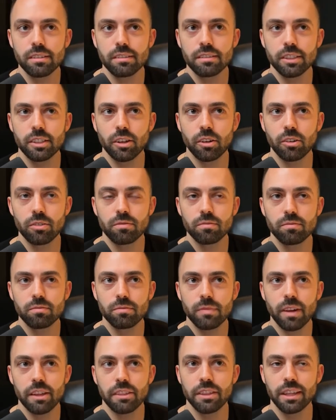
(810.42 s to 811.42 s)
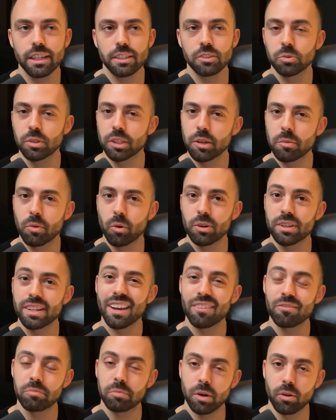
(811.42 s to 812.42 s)
you know, I think it's really important to
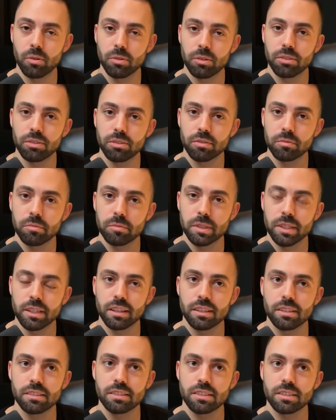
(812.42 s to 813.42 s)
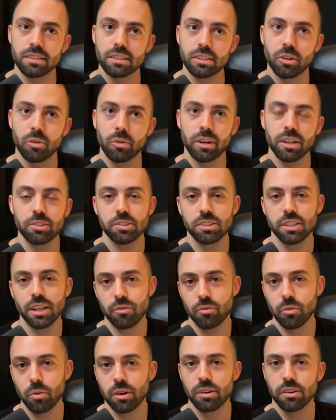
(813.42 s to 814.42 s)
have both because you don't want to just
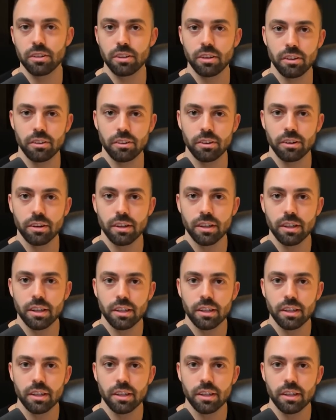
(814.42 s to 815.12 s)
have one or the other.